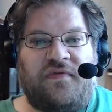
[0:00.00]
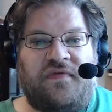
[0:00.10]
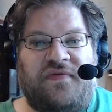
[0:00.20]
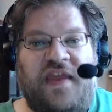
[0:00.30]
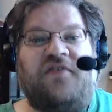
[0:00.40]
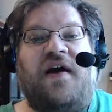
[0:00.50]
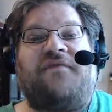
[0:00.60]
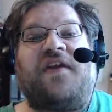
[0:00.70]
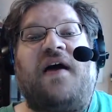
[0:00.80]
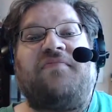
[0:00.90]
then you have
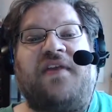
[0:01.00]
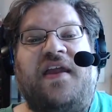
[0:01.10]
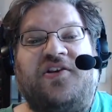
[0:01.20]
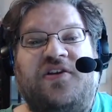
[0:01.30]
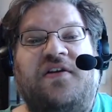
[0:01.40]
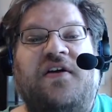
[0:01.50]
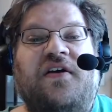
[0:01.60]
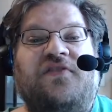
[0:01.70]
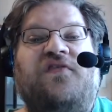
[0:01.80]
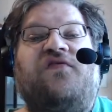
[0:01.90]
an obligation
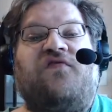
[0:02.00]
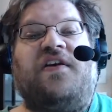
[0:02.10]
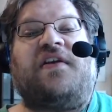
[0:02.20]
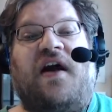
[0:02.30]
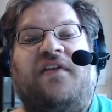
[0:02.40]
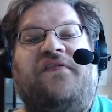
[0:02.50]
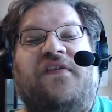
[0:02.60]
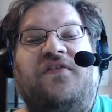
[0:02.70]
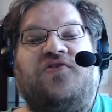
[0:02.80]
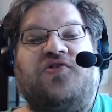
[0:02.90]
to treat God's
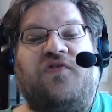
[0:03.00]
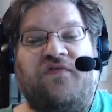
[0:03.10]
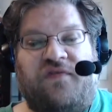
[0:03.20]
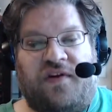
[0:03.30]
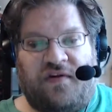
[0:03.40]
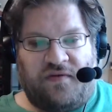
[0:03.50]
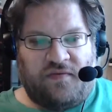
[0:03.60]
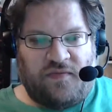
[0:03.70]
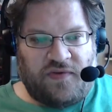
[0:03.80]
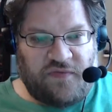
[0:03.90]
children
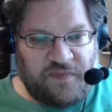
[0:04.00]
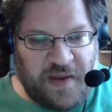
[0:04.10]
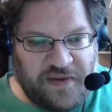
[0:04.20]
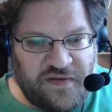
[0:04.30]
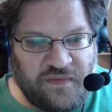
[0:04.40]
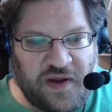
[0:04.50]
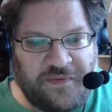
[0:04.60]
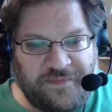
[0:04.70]
with respect as well.